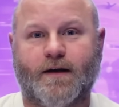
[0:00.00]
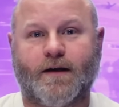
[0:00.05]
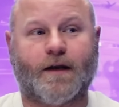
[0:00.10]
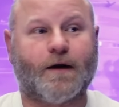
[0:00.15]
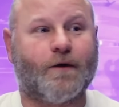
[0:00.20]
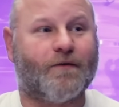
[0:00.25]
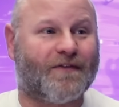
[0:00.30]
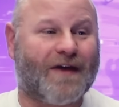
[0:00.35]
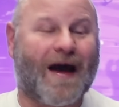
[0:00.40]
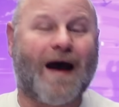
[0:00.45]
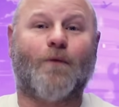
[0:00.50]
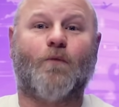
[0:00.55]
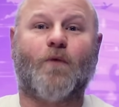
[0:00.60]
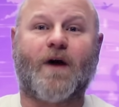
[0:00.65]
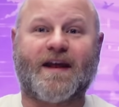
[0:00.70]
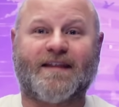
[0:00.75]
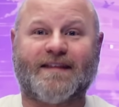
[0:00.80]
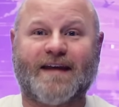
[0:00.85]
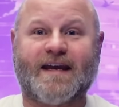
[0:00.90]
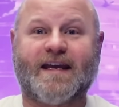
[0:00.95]
You know, that
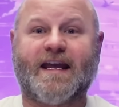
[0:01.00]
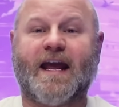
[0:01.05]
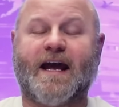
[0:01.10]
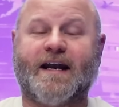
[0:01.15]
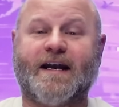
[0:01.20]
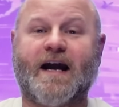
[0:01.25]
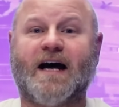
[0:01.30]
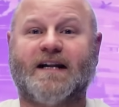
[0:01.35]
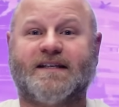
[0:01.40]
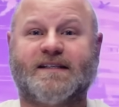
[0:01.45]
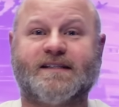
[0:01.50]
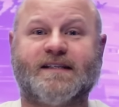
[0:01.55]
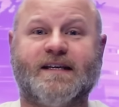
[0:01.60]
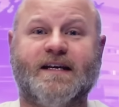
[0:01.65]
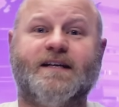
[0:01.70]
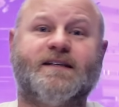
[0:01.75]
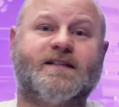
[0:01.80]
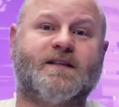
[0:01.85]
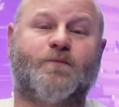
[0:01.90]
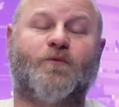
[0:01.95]
way they cannot
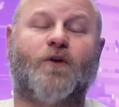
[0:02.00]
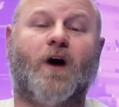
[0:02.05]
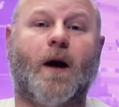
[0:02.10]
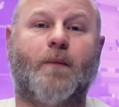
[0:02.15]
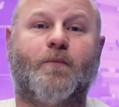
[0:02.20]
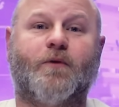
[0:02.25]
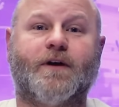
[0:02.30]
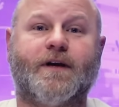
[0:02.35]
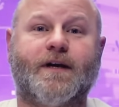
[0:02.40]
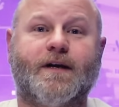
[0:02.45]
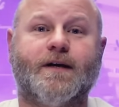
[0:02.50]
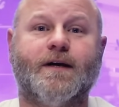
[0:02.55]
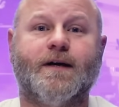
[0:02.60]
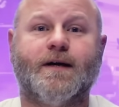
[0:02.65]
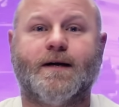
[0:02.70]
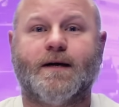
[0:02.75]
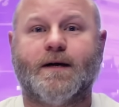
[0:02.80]
seize the property,